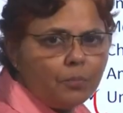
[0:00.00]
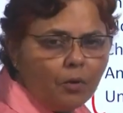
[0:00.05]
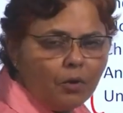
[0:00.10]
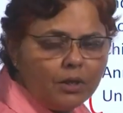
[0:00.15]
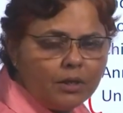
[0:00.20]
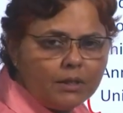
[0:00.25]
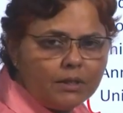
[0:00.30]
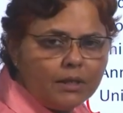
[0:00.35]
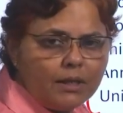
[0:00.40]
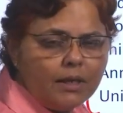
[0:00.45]

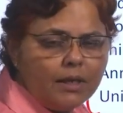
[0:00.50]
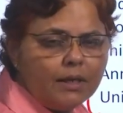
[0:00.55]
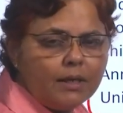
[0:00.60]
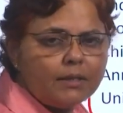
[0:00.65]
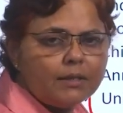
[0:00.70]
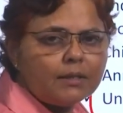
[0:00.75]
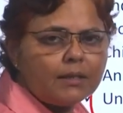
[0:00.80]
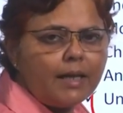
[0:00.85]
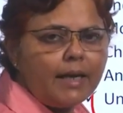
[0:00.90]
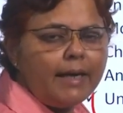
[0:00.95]
policy
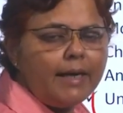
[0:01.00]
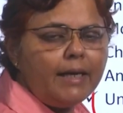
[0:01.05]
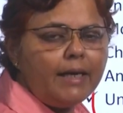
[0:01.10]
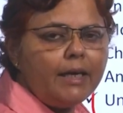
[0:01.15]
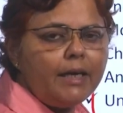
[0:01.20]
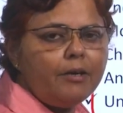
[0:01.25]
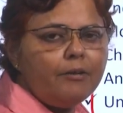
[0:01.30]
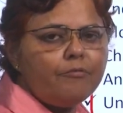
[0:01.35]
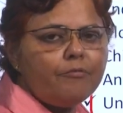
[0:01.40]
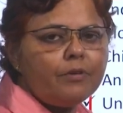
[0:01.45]
is
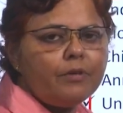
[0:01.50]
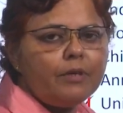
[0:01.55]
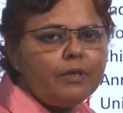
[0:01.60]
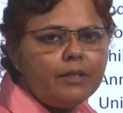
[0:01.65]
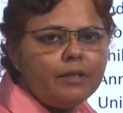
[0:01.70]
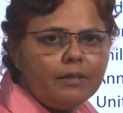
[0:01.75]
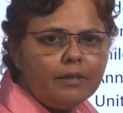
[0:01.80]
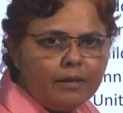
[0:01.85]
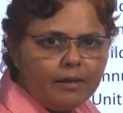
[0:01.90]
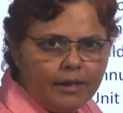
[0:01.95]
slightly different
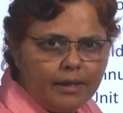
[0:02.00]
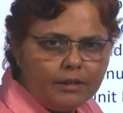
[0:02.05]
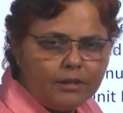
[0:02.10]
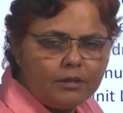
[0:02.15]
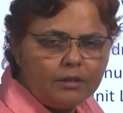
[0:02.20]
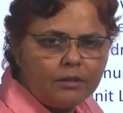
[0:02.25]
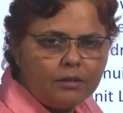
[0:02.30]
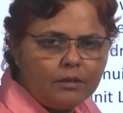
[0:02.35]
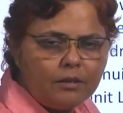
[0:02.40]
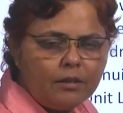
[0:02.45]
than the
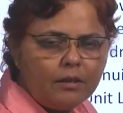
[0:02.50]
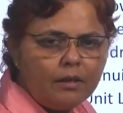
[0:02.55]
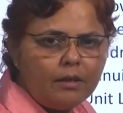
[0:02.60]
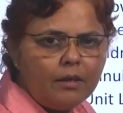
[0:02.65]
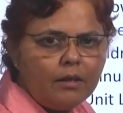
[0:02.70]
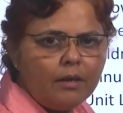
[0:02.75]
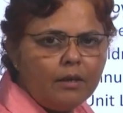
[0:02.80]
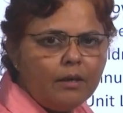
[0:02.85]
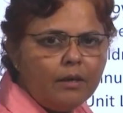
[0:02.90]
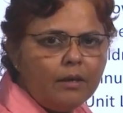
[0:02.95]
rest
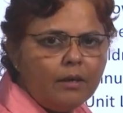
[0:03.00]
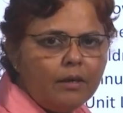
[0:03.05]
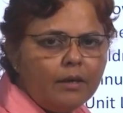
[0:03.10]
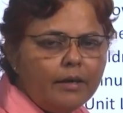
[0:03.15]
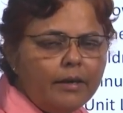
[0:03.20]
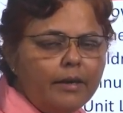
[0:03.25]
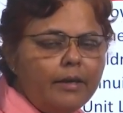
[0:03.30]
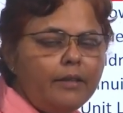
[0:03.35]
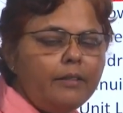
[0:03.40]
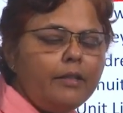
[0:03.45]

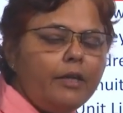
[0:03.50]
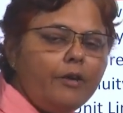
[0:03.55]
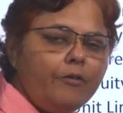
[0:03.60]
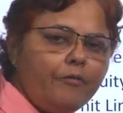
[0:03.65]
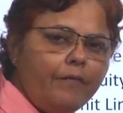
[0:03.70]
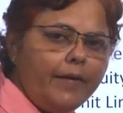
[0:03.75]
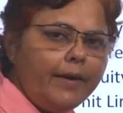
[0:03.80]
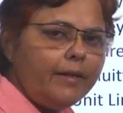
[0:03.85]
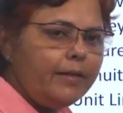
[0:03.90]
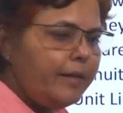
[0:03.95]
in the
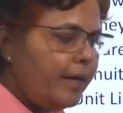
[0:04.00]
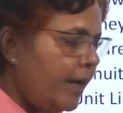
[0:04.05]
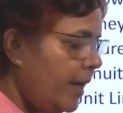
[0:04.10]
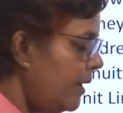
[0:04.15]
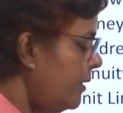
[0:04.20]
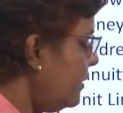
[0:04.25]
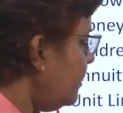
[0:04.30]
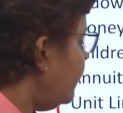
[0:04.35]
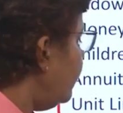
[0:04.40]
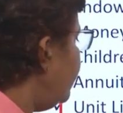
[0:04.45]
effect
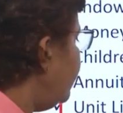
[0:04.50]
that